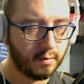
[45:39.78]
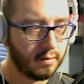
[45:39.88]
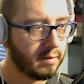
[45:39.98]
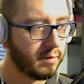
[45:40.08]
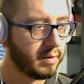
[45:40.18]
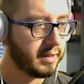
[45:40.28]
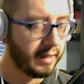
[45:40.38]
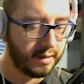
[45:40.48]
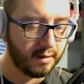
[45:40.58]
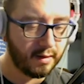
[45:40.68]
once
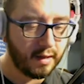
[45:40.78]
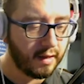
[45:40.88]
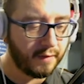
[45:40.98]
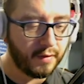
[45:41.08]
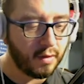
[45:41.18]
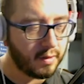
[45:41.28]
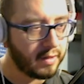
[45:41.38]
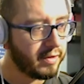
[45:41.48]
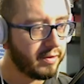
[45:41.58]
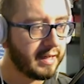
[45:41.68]
again, if you don't want to
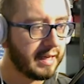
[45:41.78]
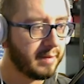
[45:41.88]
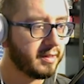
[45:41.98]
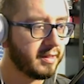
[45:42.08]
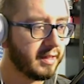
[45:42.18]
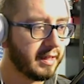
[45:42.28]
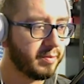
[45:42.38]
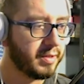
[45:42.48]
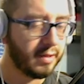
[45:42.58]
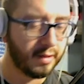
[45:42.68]
do the
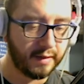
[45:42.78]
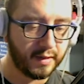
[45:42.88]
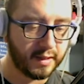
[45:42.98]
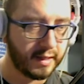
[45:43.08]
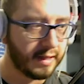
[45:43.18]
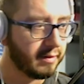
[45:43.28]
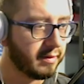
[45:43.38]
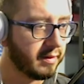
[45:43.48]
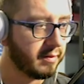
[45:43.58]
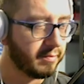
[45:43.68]
time.sleeps, you can leave these out
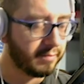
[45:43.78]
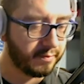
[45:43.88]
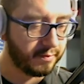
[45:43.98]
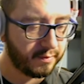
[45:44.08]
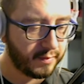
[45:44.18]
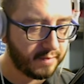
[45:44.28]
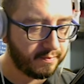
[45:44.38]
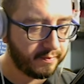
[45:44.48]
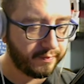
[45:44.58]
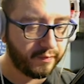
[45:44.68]
there. It's
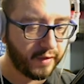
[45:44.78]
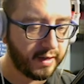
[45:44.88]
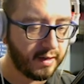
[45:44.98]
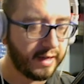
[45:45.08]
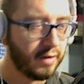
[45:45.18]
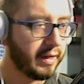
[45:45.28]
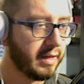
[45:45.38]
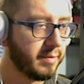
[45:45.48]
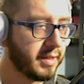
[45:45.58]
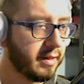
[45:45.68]
fine. I know I keep
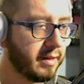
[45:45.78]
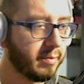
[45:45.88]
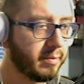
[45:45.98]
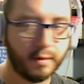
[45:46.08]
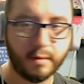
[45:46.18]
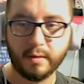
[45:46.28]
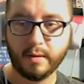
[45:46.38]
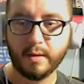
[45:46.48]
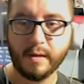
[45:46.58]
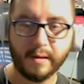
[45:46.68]
saying that, but
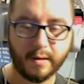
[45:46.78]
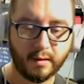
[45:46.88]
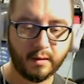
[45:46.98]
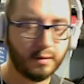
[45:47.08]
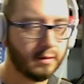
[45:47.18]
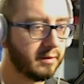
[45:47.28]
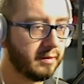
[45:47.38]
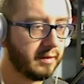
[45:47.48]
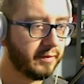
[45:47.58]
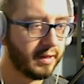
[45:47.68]

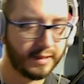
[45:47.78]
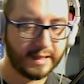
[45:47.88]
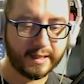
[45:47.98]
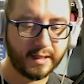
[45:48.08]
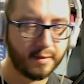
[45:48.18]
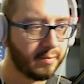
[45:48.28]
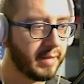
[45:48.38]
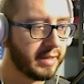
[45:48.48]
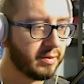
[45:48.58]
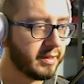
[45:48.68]
if you're going to say something, you might
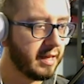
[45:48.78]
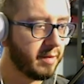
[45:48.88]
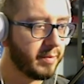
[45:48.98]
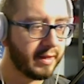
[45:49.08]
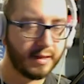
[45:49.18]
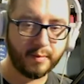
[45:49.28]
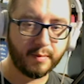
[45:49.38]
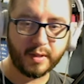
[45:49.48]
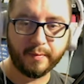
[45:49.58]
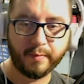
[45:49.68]
as well say it a million
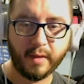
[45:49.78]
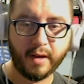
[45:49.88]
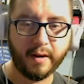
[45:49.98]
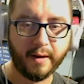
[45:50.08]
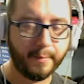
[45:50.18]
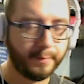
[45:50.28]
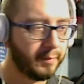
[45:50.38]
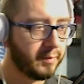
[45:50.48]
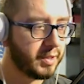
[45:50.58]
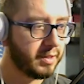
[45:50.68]
times. All right,
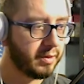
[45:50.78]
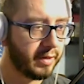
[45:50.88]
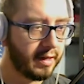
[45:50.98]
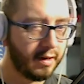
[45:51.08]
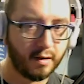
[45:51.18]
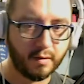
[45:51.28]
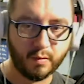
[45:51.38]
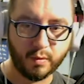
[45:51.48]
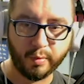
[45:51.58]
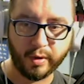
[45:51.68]
so here
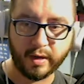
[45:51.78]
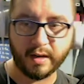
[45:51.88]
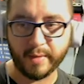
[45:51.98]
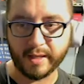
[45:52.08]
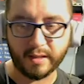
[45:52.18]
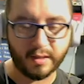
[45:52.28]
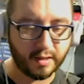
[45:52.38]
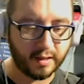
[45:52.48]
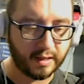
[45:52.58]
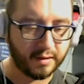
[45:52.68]
we'll print out a message
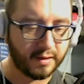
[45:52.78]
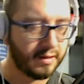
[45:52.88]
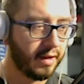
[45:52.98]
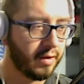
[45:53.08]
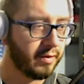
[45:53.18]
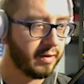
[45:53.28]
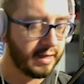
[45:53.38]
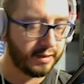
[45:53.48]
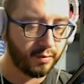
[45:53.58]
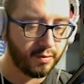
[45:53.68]
that tells us to go to the
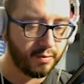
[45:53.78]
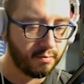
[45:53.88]
next room.